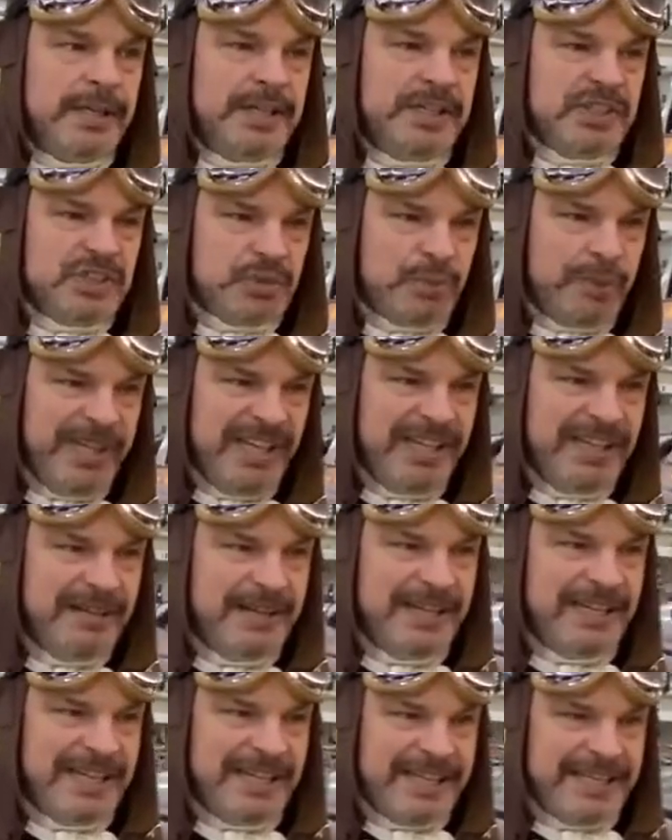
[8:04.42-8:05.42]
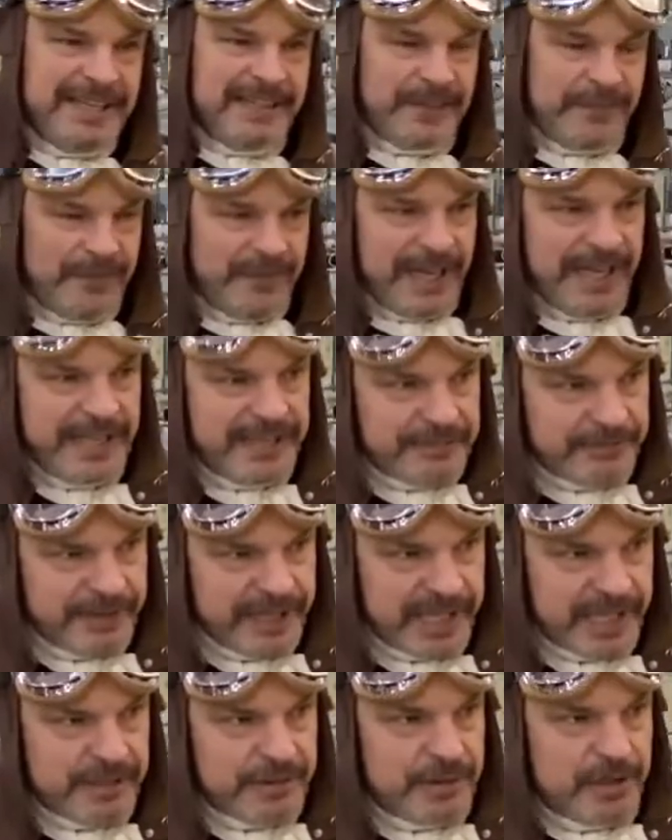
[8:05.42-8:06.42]
Sweden needed a fighter
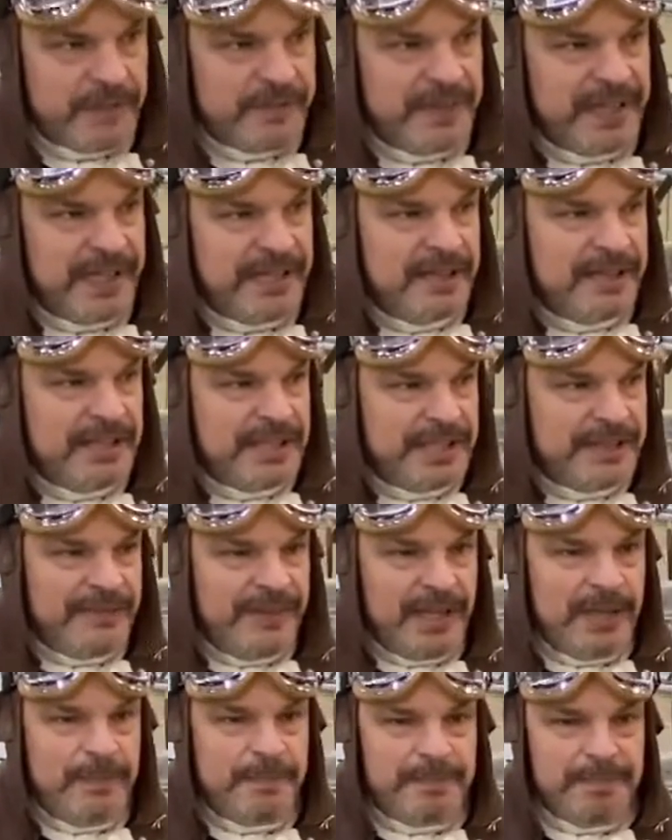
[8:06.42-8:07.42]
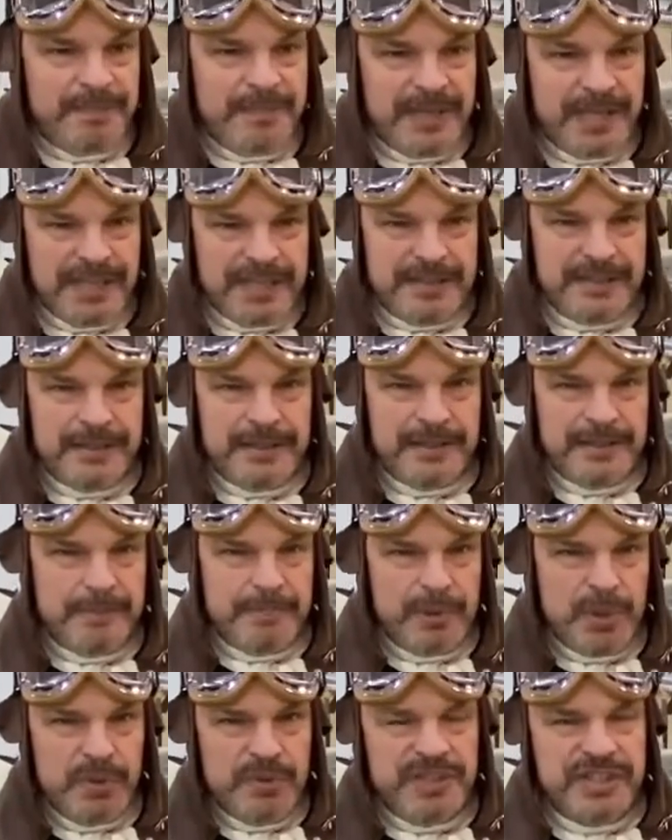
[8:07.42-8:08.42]
aircraft and developed and the uh,
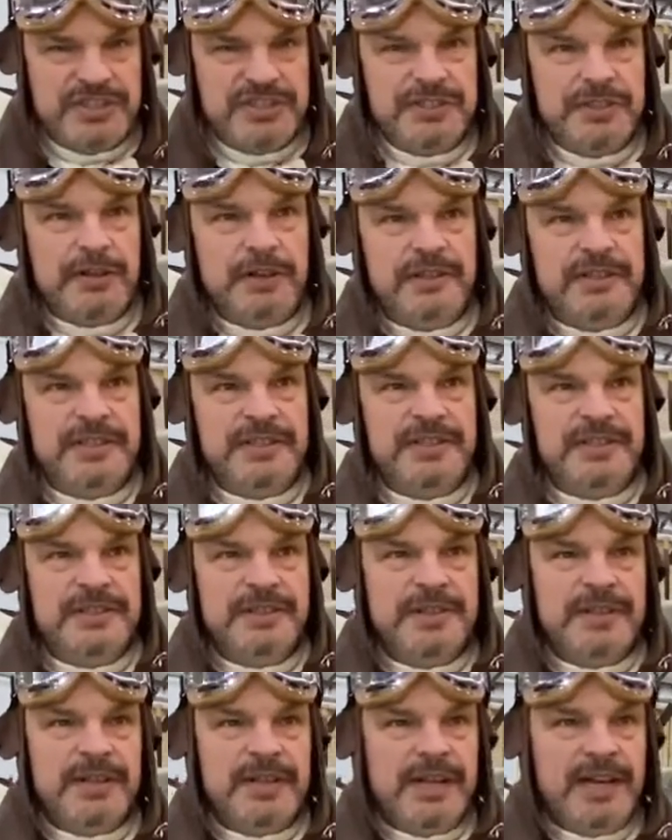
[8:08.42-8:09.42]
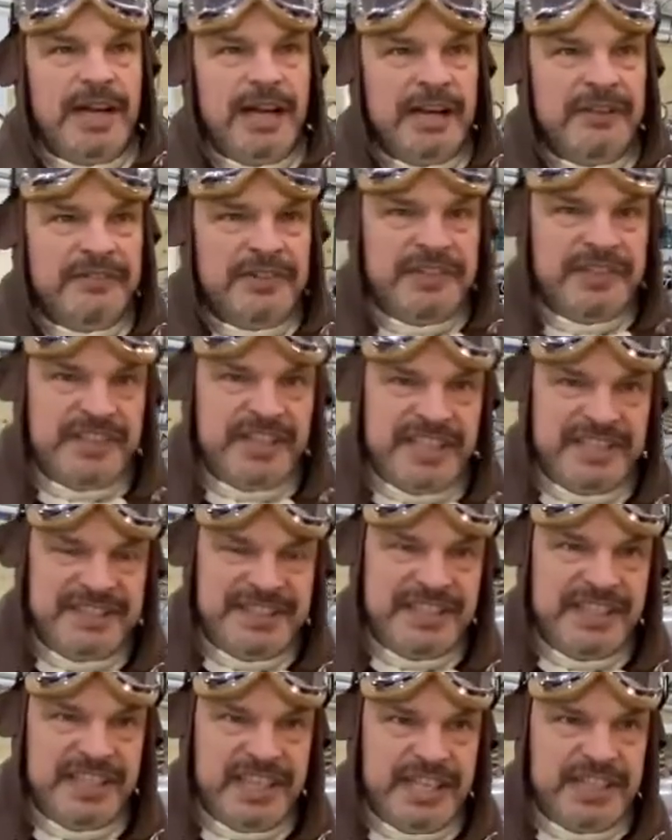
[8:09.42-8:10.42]
project started under the
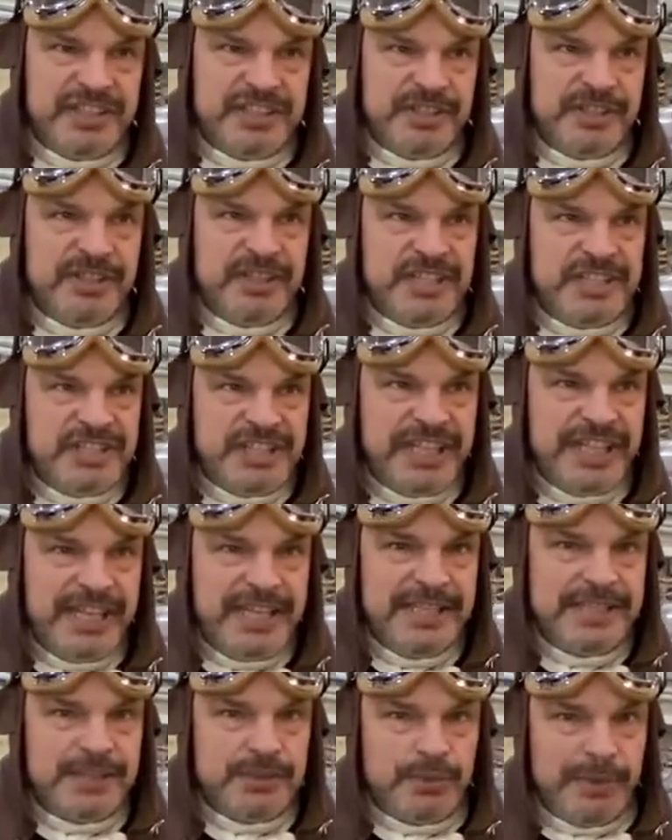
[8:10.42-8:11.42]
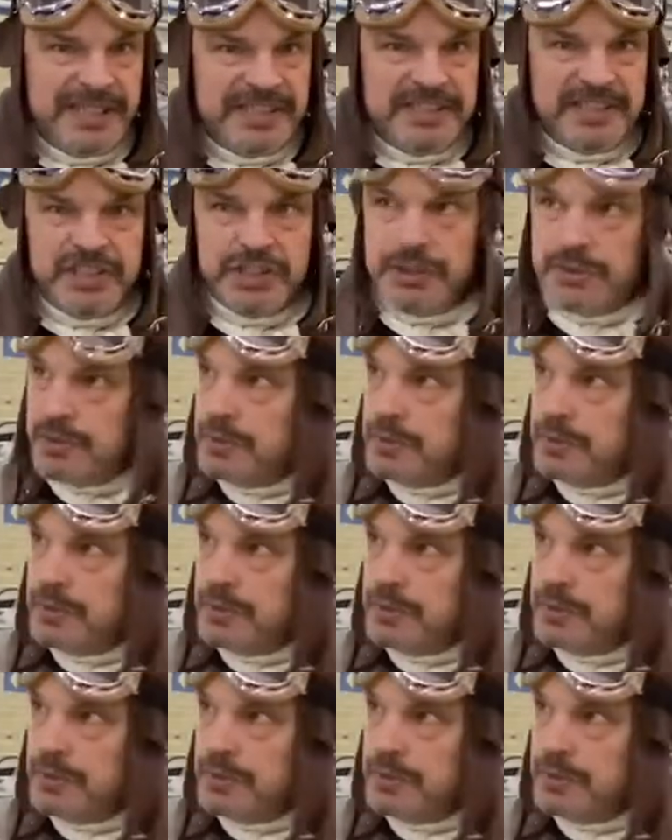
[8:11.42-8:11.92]
designation J22.